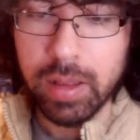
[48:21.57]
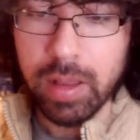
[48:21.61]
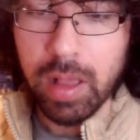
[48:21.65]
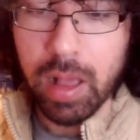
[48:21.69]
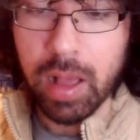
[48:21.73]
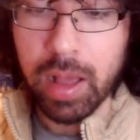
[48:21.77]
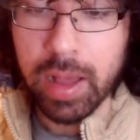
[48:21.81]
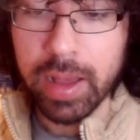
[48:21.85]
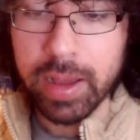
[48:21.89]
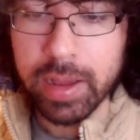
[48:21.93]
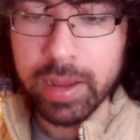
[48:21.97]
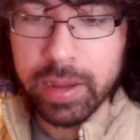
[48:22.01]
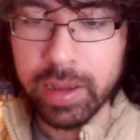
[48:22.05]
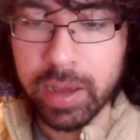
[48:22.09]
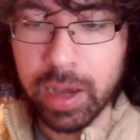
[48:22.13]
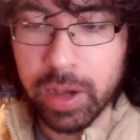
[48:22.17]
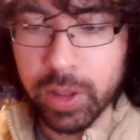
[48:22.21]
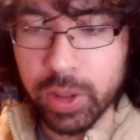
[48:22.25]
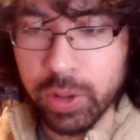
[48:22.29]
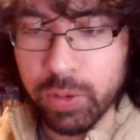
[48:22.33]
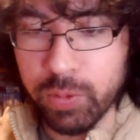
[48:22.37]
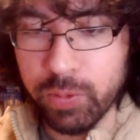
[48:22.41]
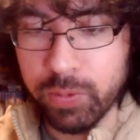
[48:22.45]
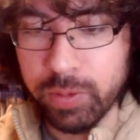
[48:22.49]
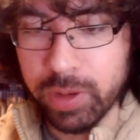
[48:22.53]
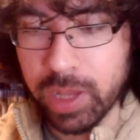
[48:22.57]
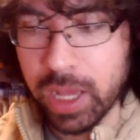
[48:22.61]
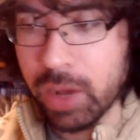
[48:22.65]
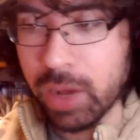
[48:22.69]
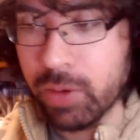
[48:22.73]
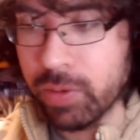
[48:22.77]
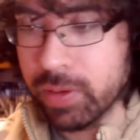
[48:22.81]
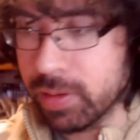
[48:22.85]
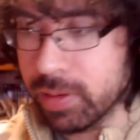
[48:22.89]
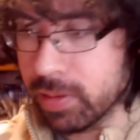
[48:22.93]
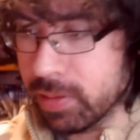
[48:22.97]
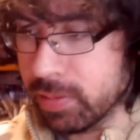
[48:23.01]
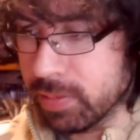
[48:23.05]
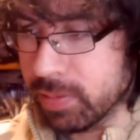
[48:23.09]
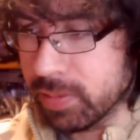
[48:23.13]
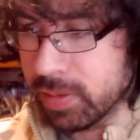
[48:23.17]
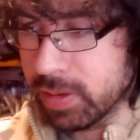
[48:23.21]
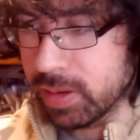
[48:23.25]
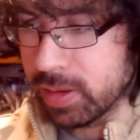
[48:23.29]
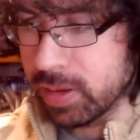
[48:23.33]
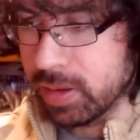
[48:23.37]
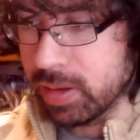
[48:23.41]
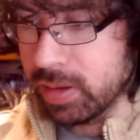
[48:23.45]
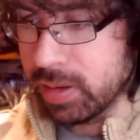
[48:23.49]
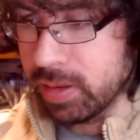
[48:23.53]
I, Kashiwagawa,
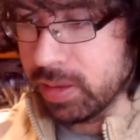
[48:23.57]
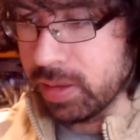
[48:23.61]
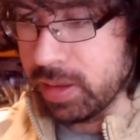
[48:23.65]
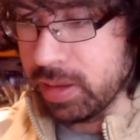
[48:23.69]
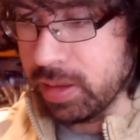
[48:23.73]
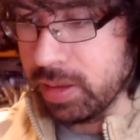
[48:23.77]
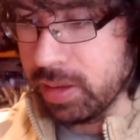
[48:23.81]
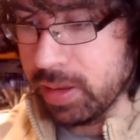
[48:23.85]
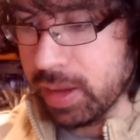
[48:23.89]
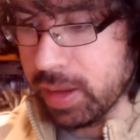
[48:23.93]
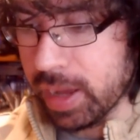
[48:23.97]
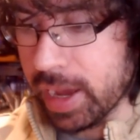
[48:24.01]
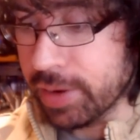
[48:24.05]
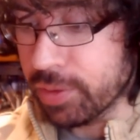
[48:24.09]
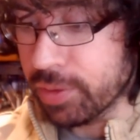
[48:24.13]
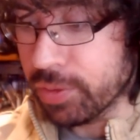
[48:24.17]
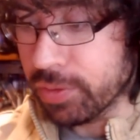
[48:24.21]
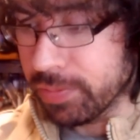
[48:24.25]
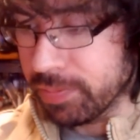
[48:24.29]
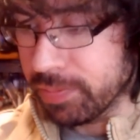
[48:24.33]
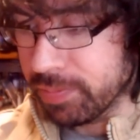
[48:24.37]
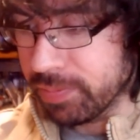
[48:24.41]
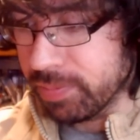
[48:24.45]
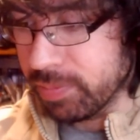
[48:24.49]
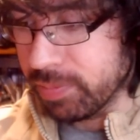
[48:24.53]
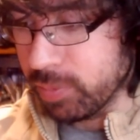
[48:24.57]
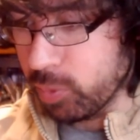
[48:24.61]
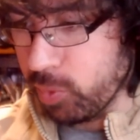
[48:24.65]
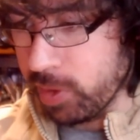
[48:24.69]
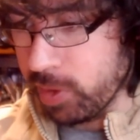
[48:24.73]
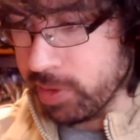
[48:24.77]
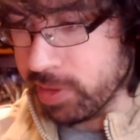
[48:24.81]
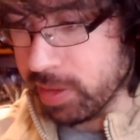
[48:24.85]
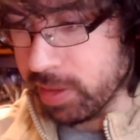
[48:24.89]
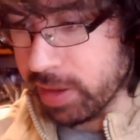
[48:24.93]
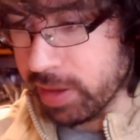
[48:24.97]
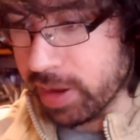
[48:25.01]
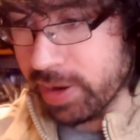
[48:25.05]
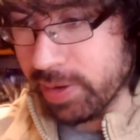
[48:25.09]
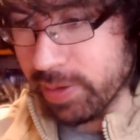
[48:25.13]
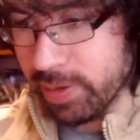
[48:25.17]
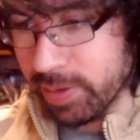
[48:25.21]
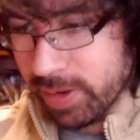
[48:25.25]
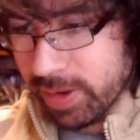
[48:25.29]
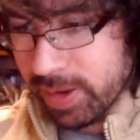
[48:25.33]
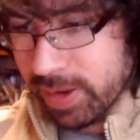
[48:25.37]
the idol, who has a lot of